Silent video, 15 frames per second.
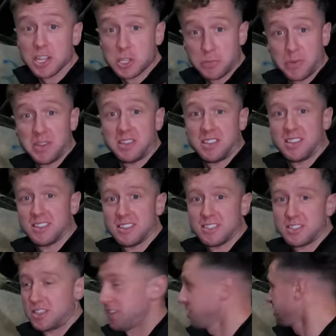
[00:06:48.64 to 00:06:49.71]
English breed,
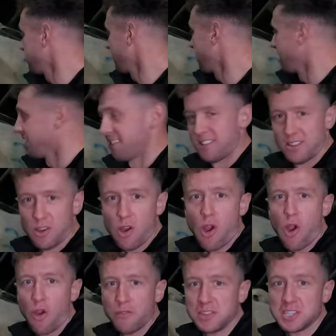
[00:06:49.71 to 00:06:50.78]
traditionally.
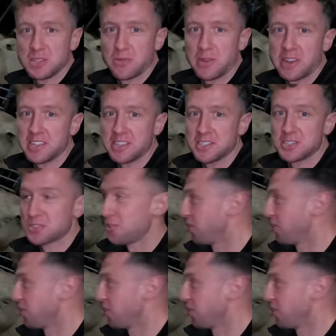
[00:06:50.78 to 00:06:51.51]
Obviously, we're here in